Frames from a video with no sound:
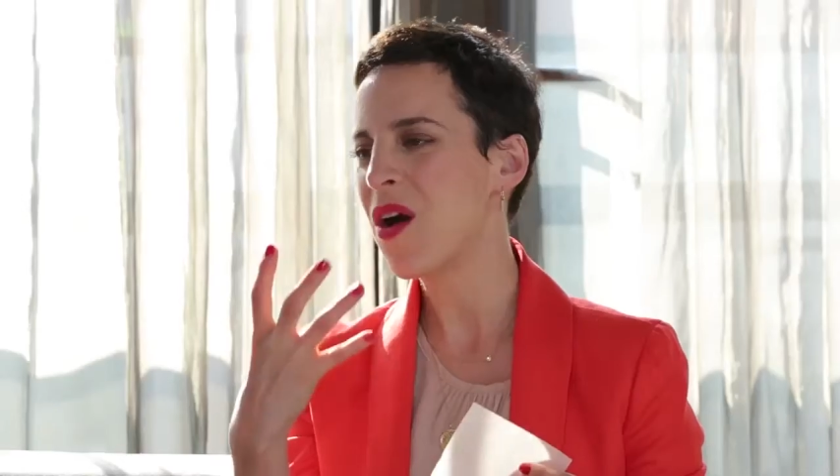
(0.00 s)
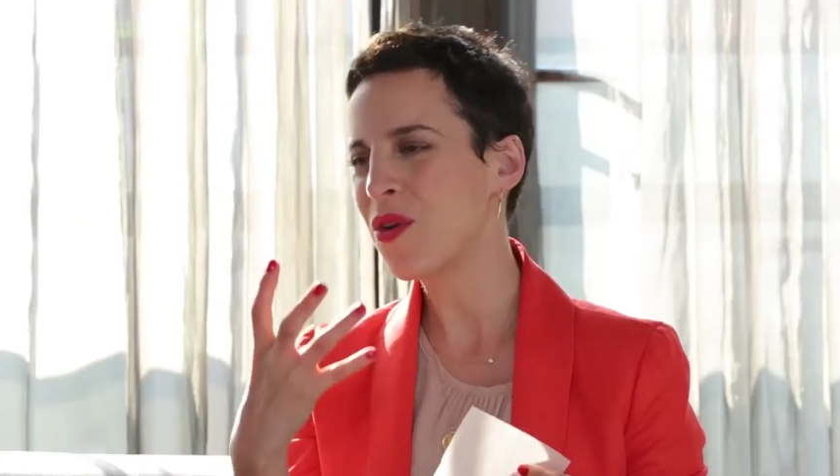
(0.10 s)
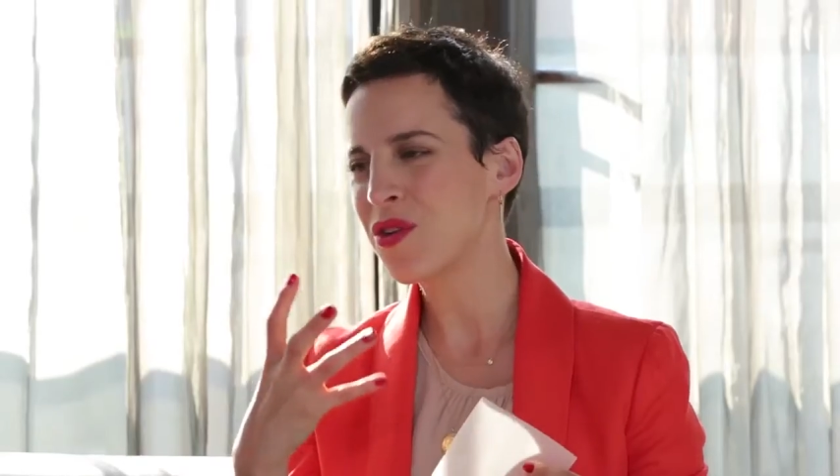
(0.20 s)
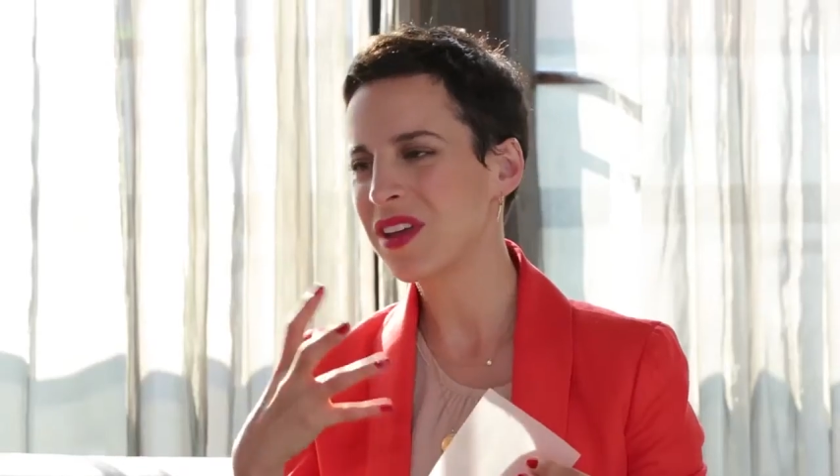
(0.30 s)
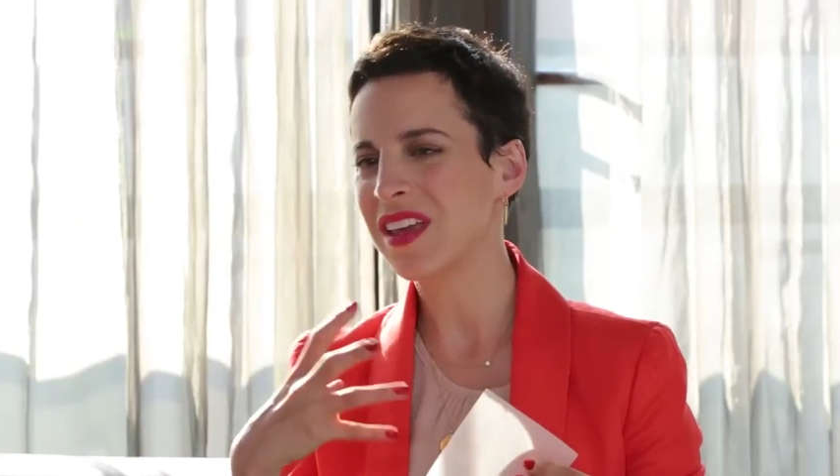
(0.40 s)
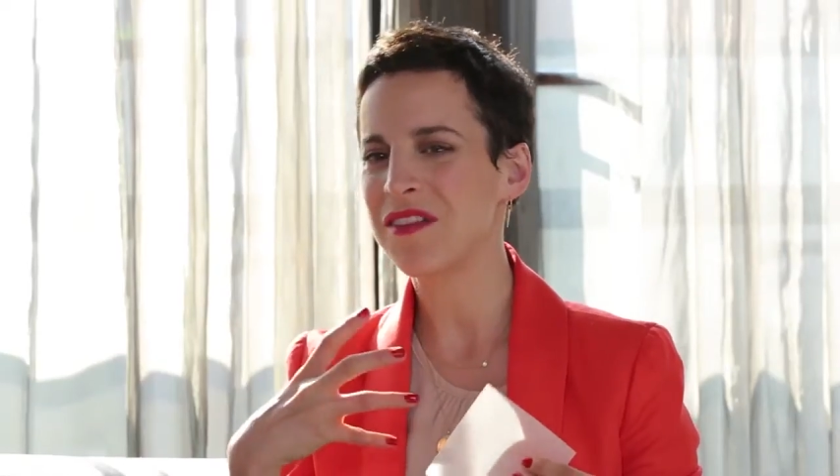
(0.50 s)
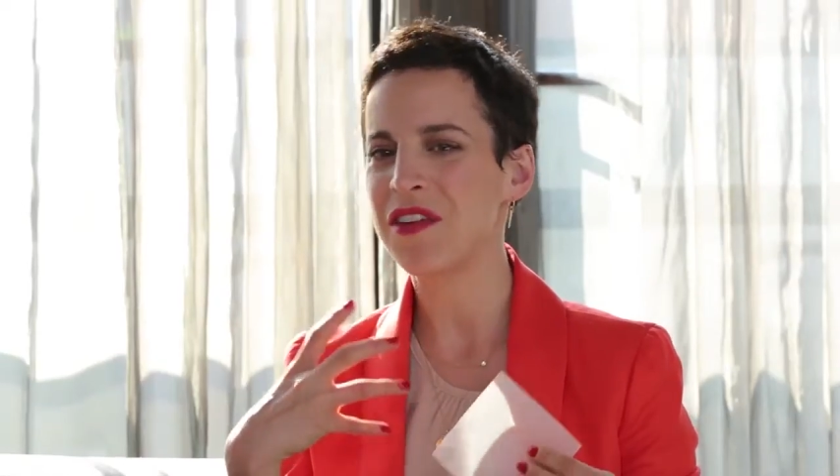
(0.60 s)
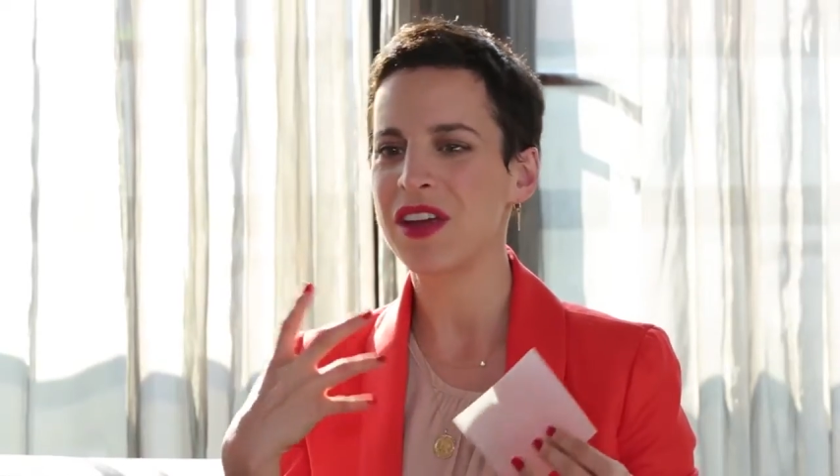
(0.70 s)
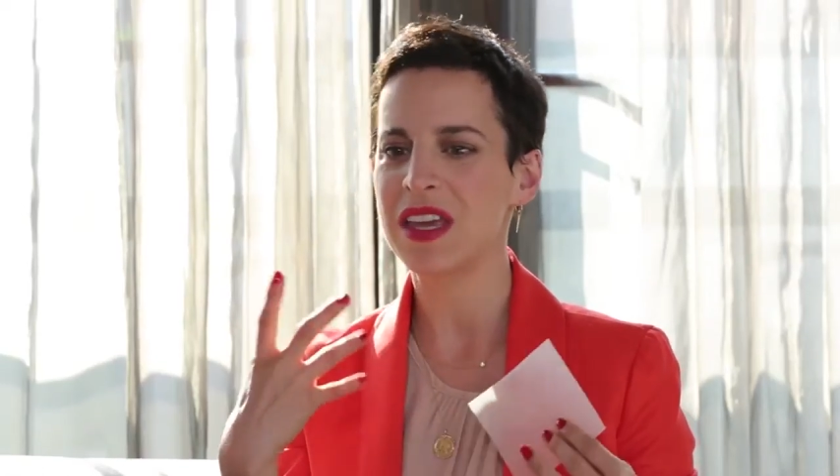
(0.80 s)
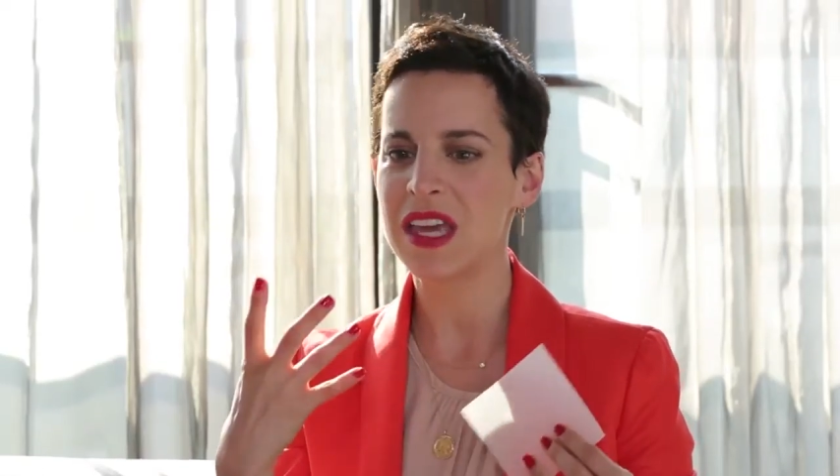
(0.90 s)
powder, it can get
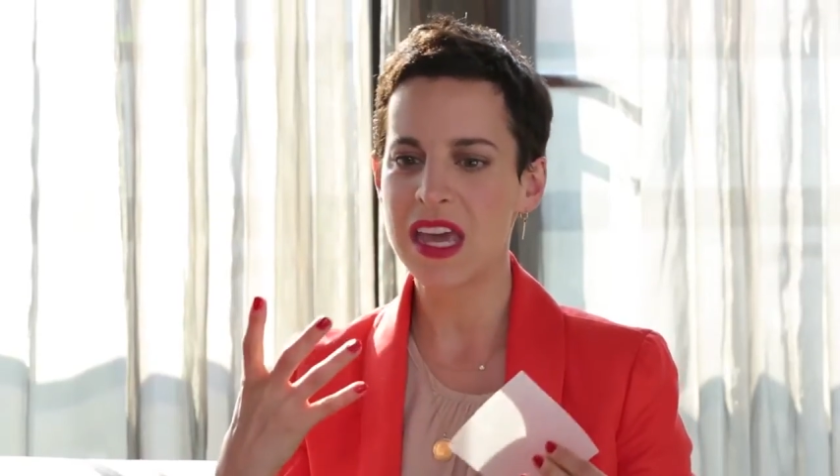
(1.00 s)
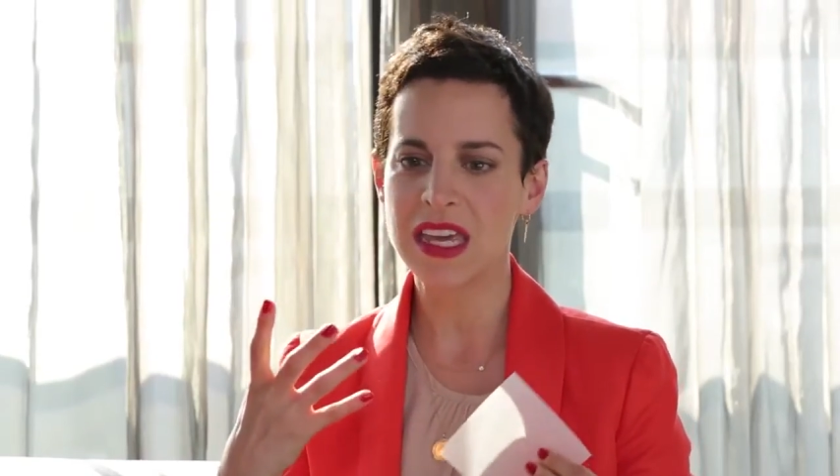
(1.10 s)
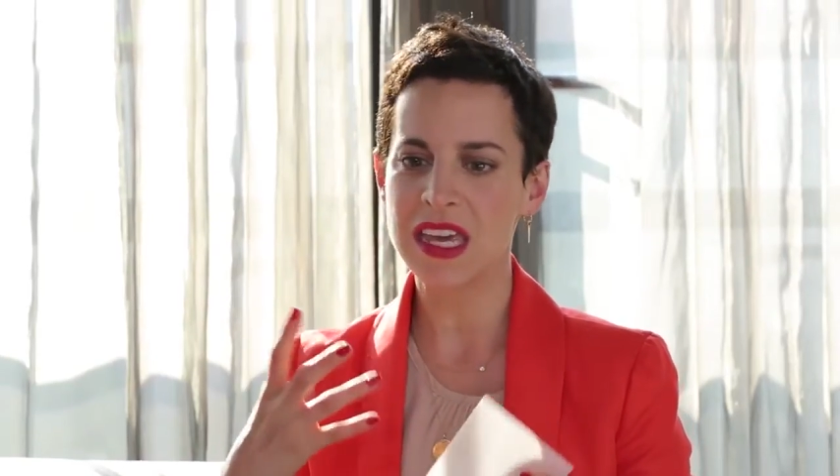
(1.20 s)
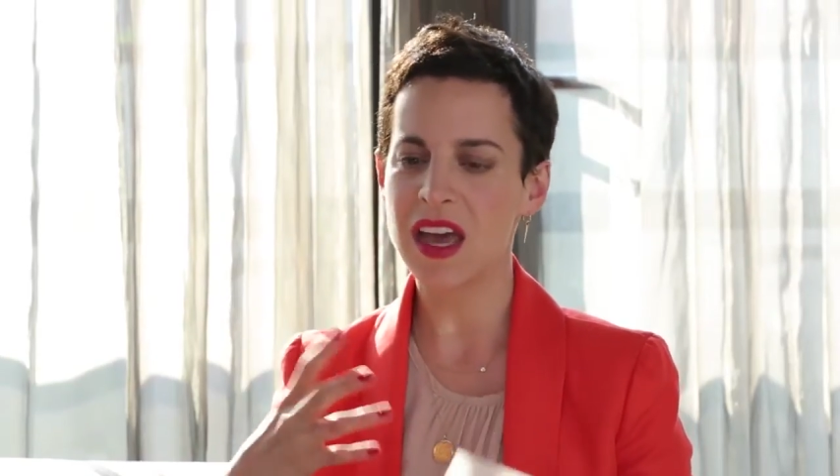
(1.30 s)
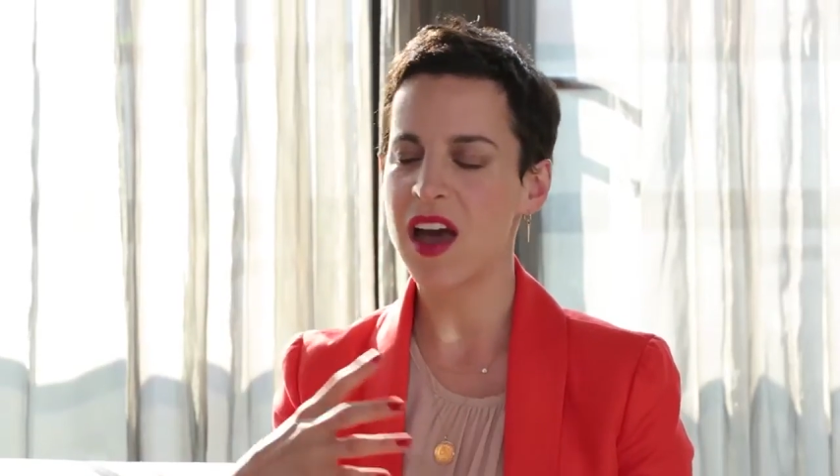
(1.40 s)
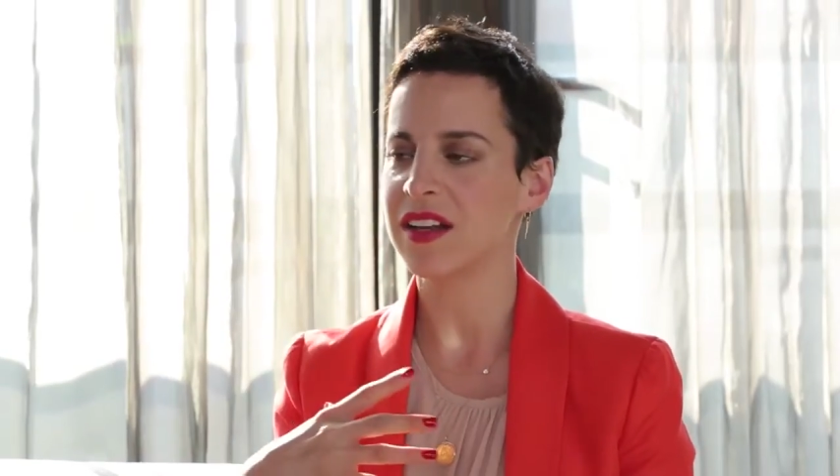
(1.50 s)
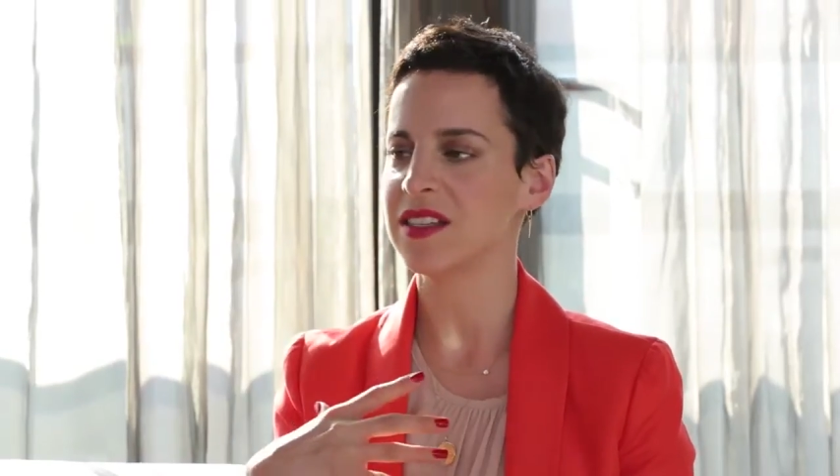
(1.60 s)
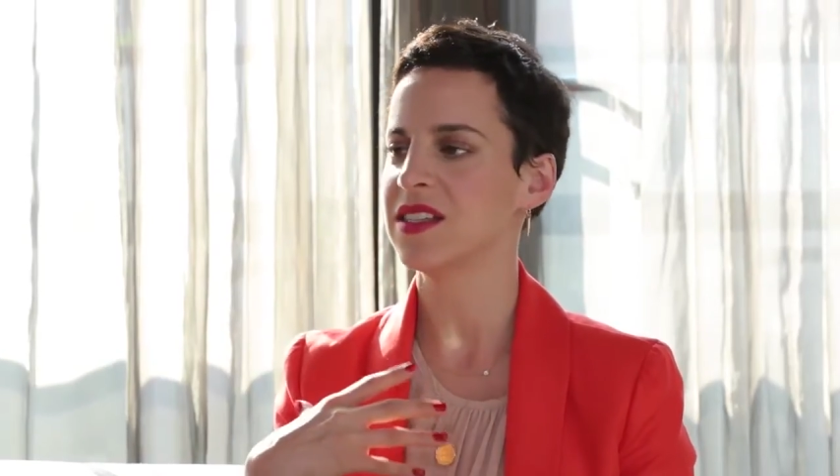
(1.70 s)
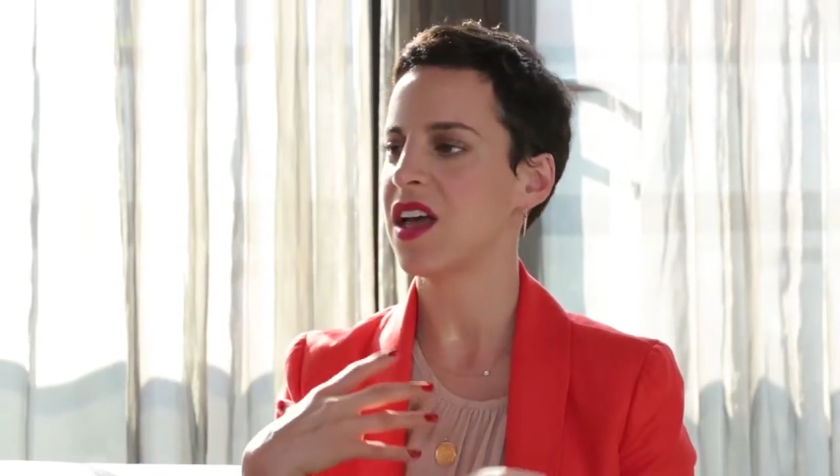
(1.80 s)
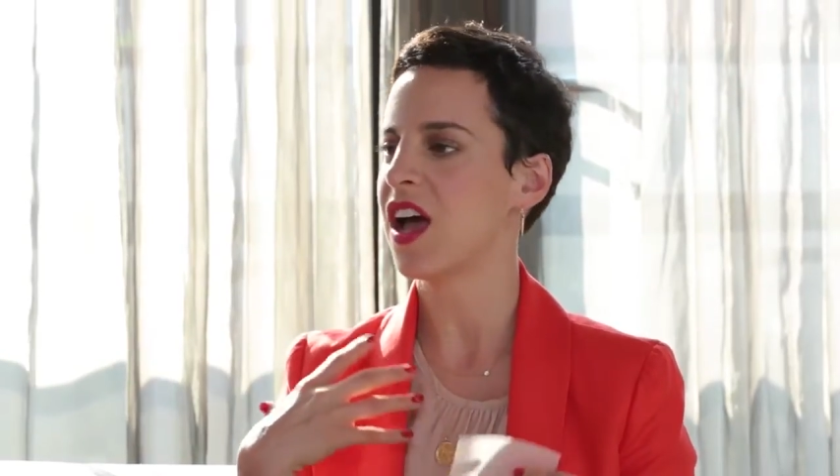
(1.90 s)
very cakey.
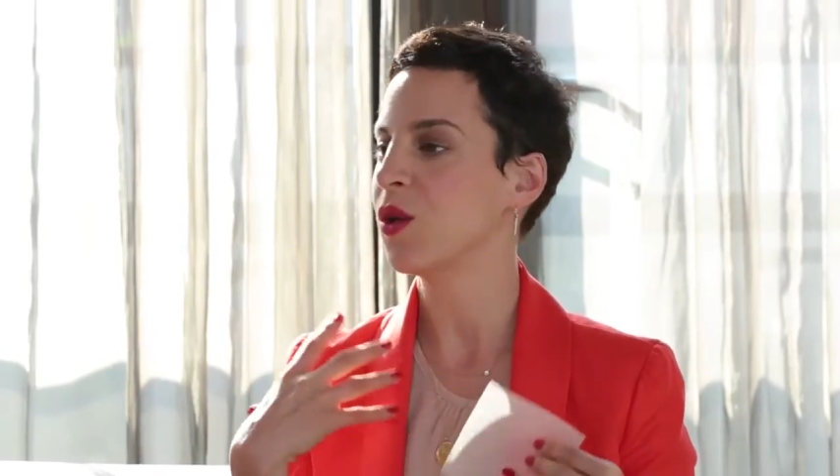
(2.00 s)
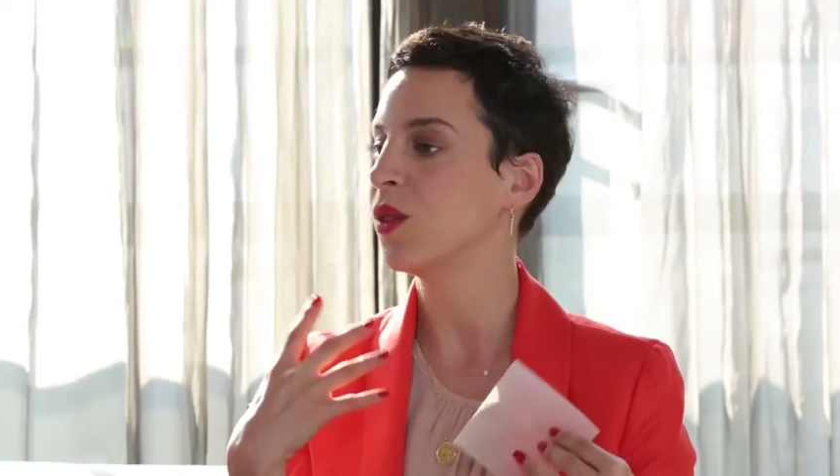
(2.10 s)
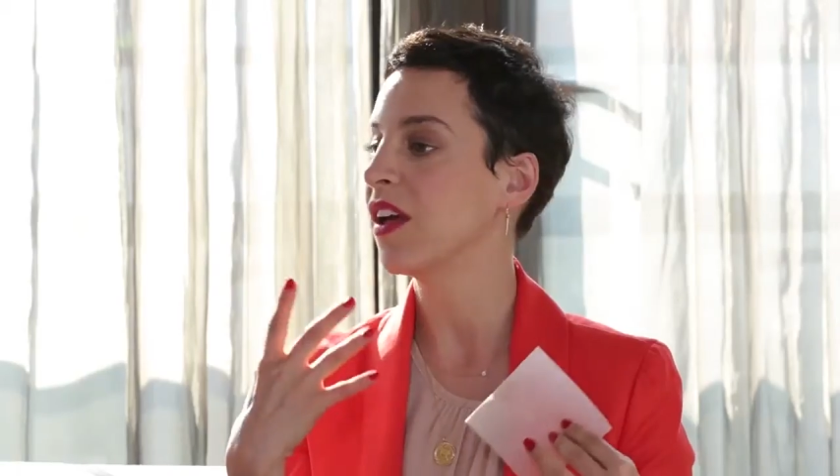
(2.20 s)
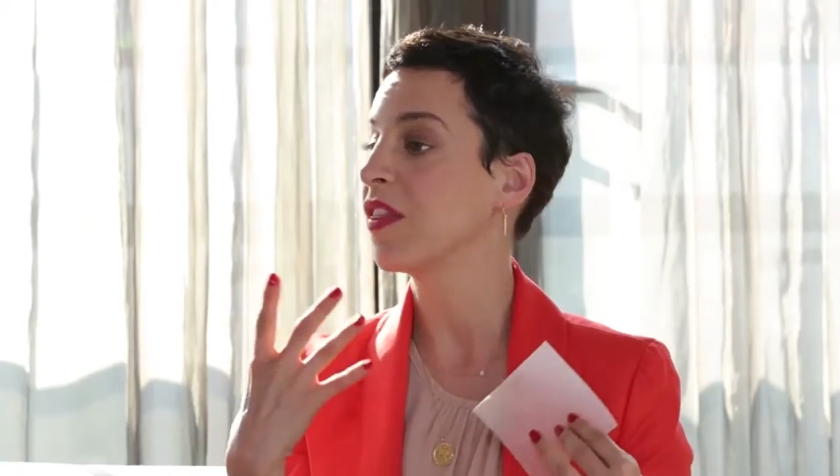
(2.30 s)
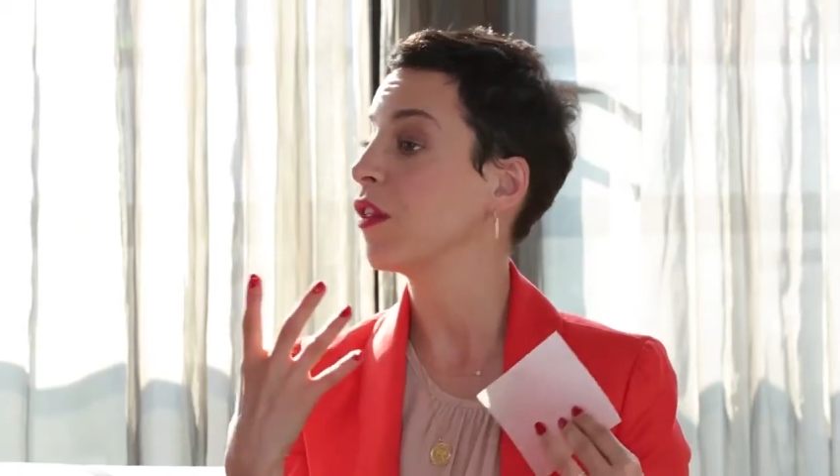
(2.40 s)
It's, I don't like